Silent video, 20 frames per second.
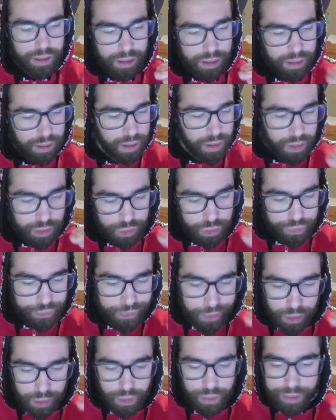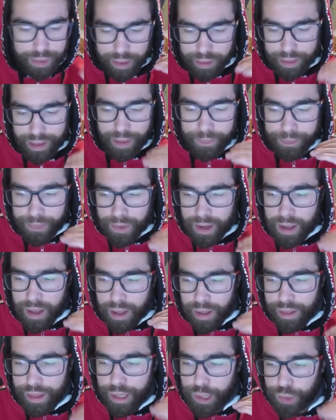You know, you flow, the, the,
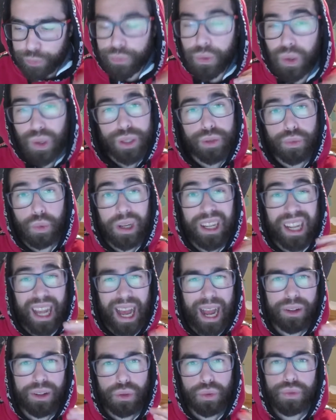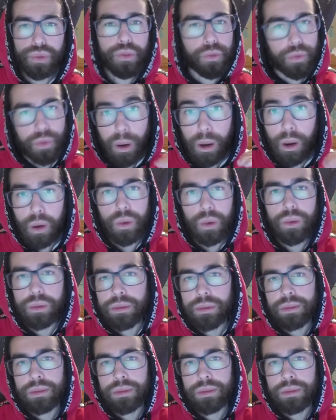this voice will guide you to flow.